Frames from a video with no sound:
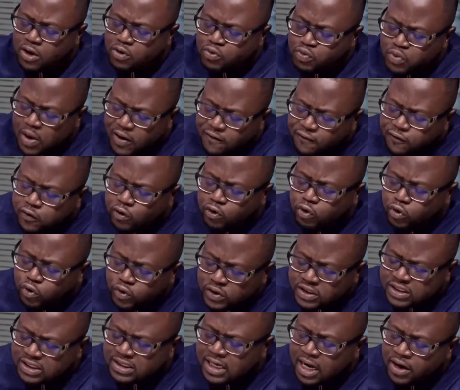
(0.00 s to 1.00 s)

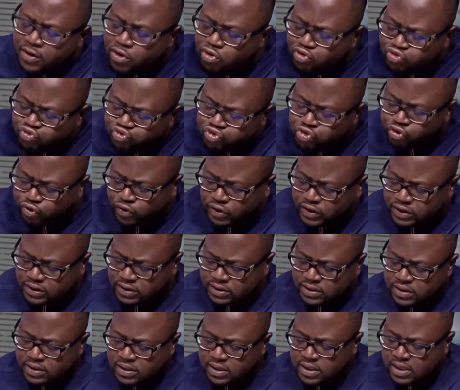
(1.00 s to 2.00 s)
revolutionary roots,